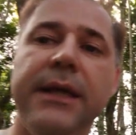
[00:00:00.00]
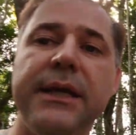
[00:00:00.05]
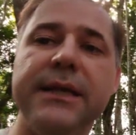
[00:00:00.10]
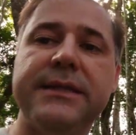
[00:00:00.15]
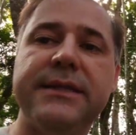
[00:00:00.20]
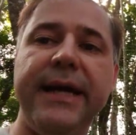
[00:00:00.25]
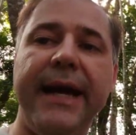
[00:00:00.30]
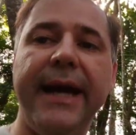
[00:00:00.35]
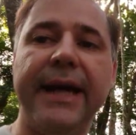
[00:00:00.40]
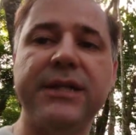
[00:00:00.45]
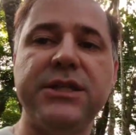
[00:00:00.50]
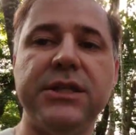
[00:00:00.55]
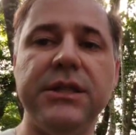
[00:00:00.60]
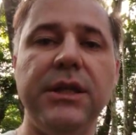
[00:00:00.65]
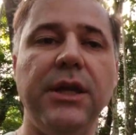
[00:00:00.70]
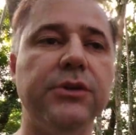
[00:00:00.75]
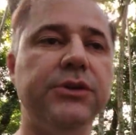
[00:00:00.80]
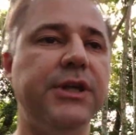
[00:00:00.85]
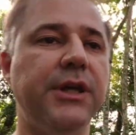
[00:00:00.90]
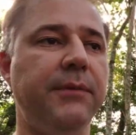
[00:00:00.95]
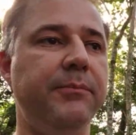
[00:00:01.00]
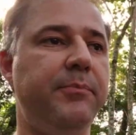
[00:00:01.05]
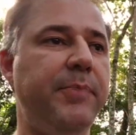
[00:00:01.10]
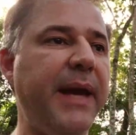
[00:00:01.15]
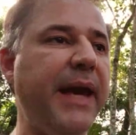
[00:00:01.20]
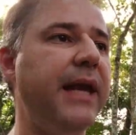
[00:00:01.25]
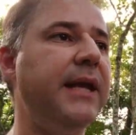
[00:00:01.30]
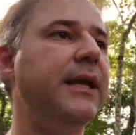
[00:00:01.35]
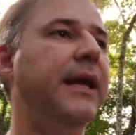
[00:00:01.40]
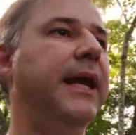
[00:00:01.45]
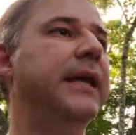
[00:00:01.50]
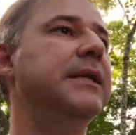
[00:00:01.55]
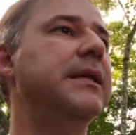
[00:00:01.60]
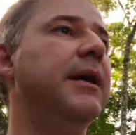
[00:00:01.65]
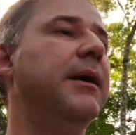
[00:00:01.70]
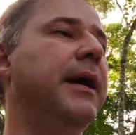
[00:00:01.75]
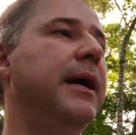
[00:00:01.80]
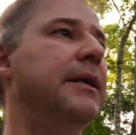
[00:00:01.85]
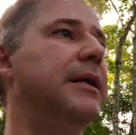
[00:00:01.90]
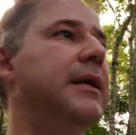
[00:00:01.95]
is that Ben
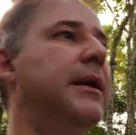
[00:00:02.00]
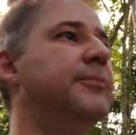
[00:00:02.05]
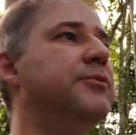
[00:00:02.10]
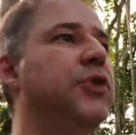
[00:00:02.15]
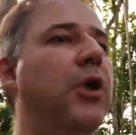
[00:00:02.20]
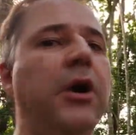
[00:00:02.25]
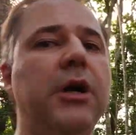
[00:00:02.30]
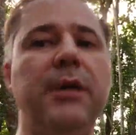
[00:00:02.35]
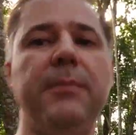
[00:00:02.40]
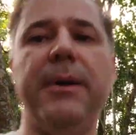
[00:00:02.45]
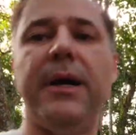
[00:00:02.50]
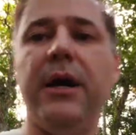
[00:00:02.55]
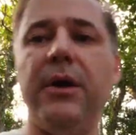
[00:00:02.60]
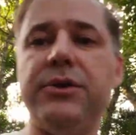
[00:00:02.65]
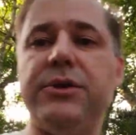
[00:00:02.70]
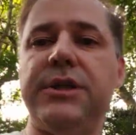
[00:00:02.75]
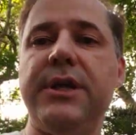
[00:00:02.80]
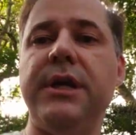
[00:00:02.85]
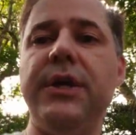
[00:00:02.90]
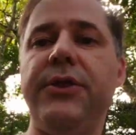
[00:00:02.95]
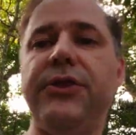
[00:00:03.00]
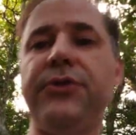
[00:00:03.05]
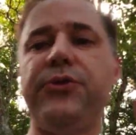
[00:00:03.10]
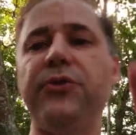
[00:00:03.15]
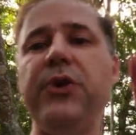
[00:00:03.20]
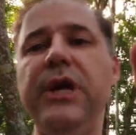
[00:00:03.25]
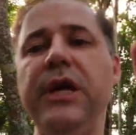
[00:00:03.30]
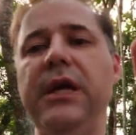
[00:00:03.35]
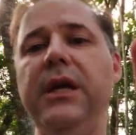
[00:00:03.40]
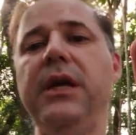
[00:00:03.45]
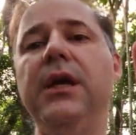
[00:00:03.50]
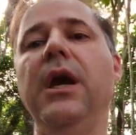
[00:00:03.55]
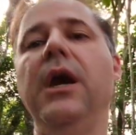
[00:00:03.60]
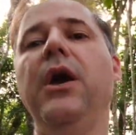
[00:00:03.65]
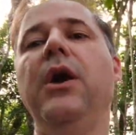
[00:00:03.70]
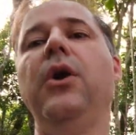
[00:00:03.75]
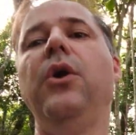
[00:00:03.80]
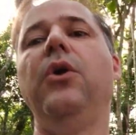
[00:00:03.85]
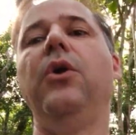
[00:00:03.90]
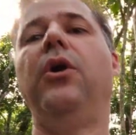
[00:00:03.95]
ended up talking about 3
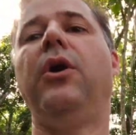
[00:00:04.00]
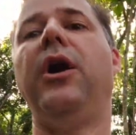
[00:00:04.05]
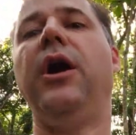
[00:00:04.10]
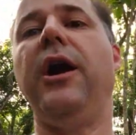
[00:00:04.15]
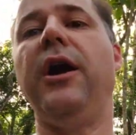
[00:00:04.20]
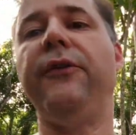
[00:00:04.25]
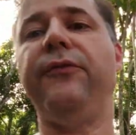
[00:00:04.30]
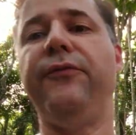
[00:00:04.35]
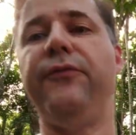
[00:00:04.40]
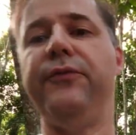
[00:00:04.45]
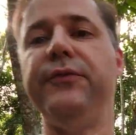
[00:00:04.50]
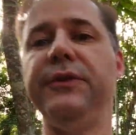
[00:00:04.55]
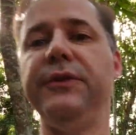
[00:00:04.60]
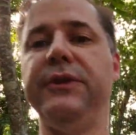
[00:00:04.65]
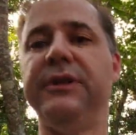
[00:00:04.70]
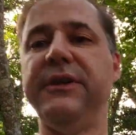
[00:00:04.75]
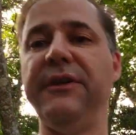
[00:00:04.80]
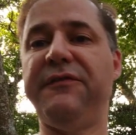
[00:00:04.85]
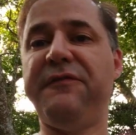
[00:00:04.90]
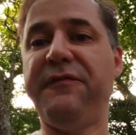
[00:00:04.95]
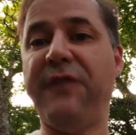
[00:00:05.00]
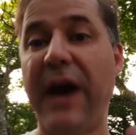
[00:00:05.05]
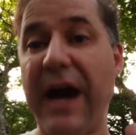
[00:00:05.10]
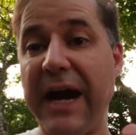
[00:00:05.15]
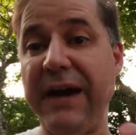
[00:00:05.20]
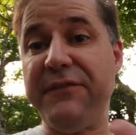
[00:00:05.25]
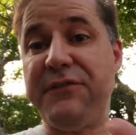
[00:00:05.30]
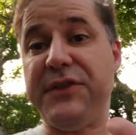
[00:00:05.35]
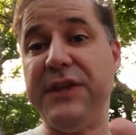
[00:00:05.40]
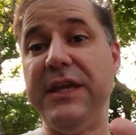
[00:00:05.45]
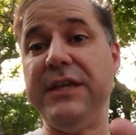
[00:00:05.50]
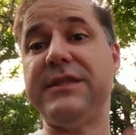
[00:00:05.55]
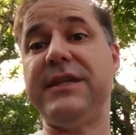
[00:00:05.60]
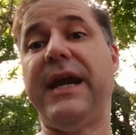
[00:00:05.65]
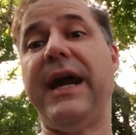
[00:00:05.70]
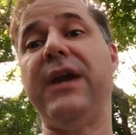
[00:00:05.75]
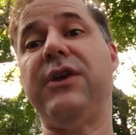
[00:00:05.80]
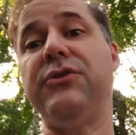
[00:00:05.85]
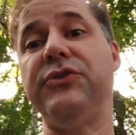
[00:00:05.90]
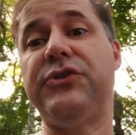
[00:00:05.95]
of the 5 things
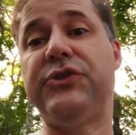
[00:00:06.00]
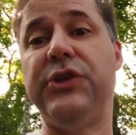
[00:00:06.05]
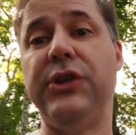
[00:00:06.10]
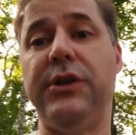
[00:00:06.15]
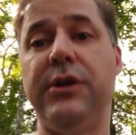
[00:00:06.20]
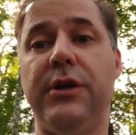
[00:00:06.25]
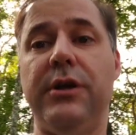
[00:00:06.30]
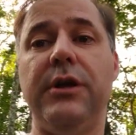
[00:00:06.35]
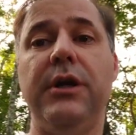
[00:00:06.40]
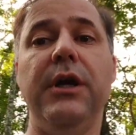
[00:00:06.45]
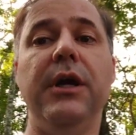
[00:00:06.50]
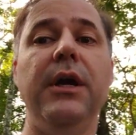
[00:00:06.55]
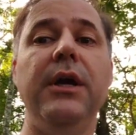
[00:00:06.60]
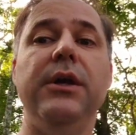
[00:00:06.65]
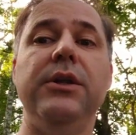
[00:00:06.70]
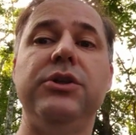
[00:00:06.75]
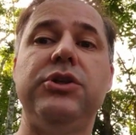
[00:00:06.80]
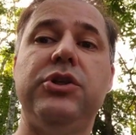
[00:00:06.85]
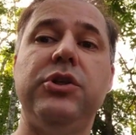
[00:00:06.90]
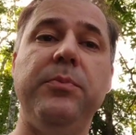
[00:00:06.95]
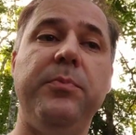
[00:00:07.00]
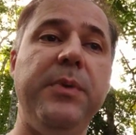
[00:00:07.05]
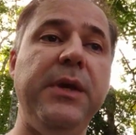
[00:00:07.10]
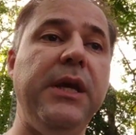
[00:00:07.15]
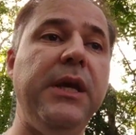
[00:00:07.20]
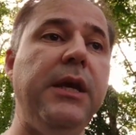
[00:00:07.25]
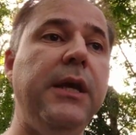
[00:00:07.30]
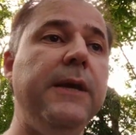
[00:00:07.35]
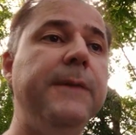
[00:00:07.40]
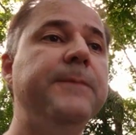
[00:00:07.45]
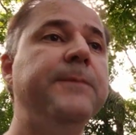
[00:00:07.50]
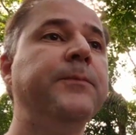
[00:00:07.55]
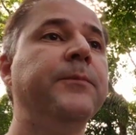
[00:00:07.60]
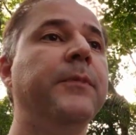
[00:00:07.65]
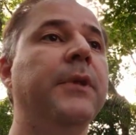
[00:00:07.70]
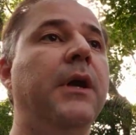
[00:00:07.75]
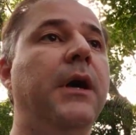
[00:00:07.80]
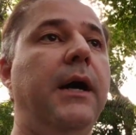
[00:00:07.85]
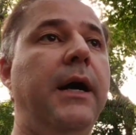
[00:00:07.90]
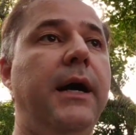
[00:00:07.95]
that I consider to be
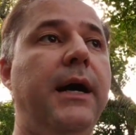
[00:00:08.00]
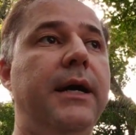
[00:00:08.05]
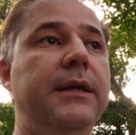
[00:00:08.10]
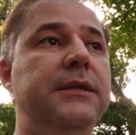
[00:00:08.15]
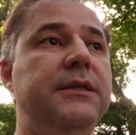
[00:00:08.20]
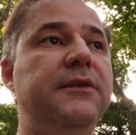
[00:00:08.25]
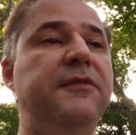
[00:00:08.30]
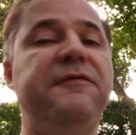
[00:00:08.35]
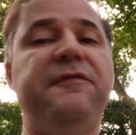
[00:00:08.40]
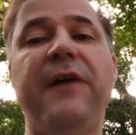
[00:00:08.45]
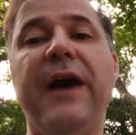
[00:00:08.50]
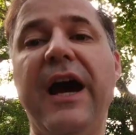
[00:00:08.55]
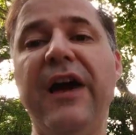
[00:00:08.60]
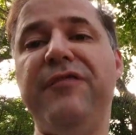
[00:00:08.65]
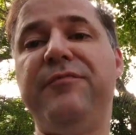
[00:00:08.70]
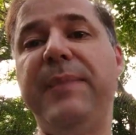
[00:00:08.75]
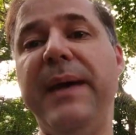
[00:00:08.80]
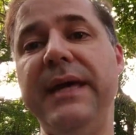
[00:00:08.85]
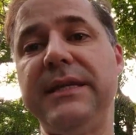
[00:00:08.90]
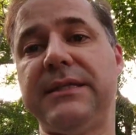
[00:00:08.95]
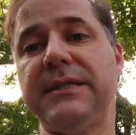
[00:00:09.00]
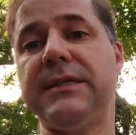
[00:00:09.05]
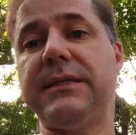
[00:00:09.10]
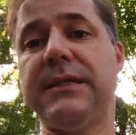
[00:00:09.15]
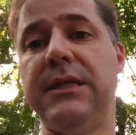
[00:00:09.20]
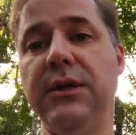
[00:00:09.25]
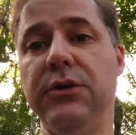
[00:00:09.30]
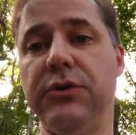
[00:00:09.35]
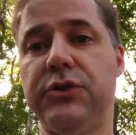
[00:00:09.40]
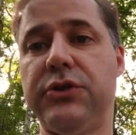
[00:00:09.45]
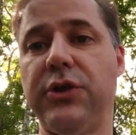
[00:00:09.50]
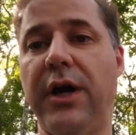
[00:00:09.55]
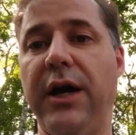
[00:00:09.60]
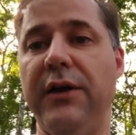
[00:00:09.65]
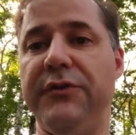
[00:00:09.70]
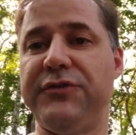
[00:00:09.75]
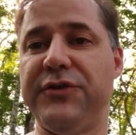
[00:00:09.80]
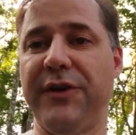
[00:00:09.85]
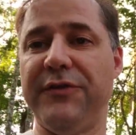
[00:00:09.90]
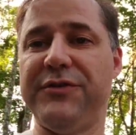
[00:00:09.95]
the 5 basic skills
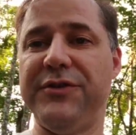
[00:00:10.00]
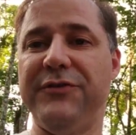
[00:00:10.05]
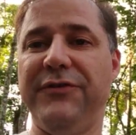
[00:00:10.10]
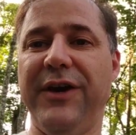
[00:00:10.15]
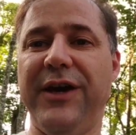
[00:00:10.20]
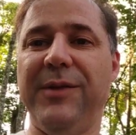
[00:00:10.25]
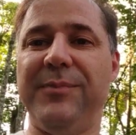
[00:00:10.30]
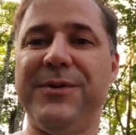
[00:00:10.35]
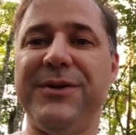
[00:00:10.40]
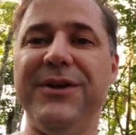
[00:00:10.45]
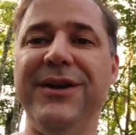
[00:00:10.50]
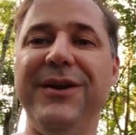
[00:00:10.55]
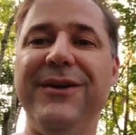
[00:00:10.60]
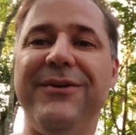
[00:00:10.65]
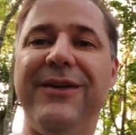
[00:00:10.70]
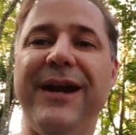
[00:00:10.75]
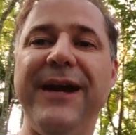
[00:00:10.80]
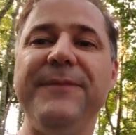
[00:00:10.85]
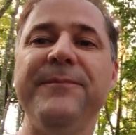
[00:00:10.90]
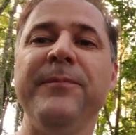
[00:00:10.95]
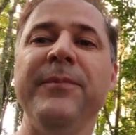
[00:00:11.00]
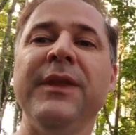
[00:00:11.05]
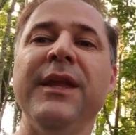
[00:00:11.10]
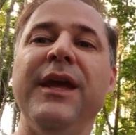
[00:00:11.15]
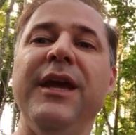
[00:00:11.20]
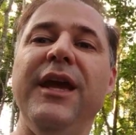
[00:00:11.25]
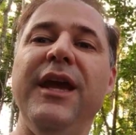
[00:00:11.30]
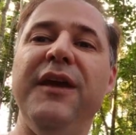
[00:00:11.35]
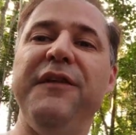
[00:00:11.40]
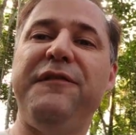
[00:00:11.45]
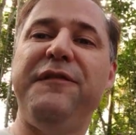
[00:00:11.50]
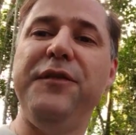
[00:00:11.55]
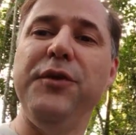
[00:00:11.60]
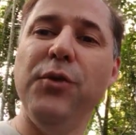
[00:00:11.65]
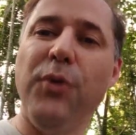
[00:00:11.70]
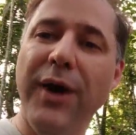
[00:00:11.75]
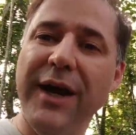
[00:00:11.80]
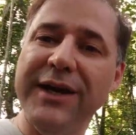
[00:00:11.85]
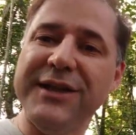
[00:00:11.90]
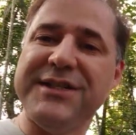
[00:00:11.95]
of software developer, right? If
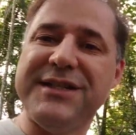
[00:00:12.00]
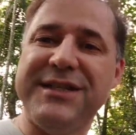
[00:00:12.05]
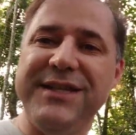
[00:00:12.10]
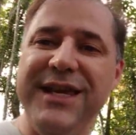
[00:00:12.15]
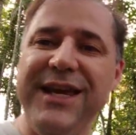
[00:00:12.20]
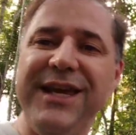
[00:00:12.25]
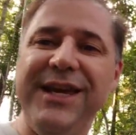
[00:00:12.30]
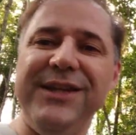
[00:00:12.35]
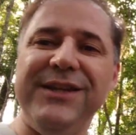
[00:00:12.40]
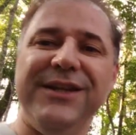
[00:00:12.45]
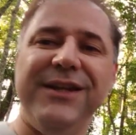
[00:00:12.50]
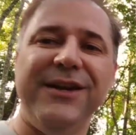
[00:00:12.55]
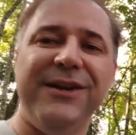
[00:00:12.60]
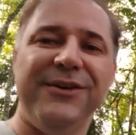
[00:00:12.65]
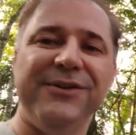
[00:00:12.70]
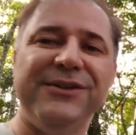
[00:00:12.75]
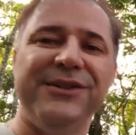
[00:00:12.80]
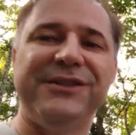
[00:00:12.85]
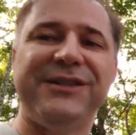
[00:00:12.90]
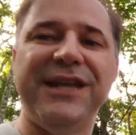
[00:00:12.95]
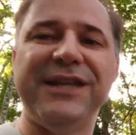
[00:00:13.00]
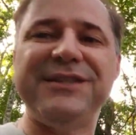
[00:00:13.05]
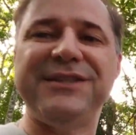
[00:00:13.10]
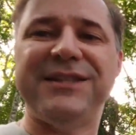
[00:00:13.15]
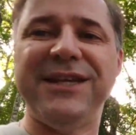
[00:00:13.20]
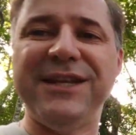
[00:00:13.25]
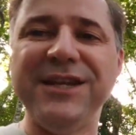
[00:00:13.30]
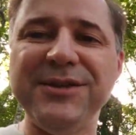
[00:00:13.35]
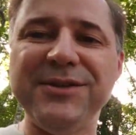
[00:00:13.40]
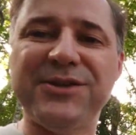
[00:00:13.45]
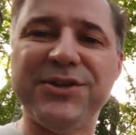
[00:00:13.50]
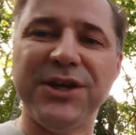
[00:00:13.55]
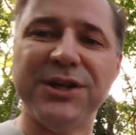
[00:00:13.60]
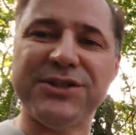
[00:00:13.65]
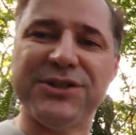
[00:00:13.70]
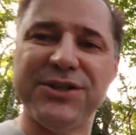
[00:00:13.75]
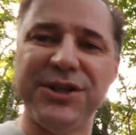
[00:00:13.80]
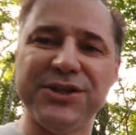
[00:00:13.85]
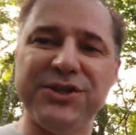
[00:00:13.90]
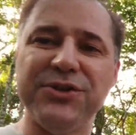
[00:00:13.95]
you want to see, they didn't
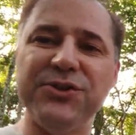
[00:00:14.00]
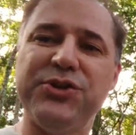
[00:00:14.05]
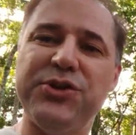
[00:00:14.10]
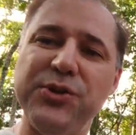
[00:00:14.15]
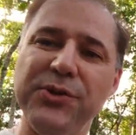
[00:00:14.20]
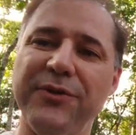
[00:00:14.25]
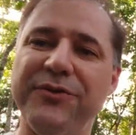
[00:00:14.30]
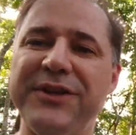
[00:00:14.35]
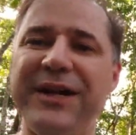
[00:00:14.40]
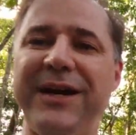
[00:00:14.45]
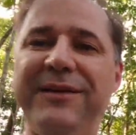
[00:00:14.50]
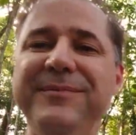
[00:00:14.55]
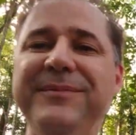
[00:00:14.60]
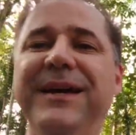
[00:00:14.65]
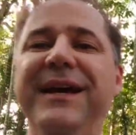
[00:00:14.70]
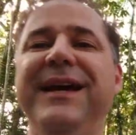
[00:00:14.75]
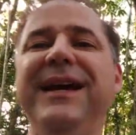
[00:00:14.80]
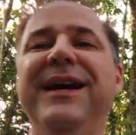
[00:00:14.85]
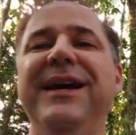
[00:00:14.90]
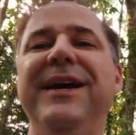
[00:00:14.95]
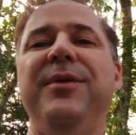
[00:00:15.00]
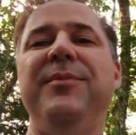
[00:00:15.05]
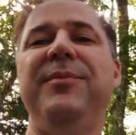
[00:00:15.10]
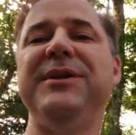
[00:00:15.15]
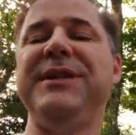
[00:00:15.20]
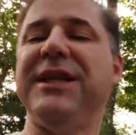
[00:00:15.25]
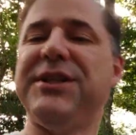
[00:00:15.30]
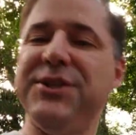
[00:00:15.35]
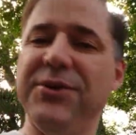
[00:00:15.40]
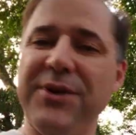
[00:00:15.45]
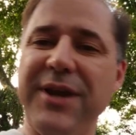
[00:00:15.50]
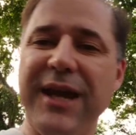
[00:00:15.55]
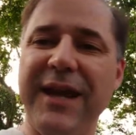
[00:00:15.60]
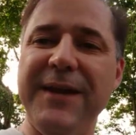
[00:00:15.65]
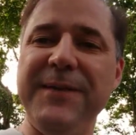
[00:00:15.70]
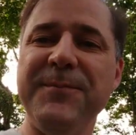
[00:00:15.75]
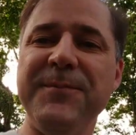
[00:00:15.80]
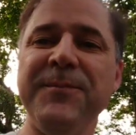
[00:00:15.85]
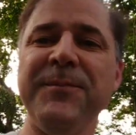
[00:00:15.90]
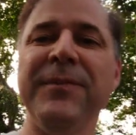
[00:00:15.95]
touch on 2 of them, but that's
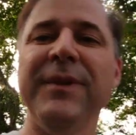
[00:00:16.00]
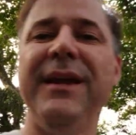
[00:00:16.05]
okay.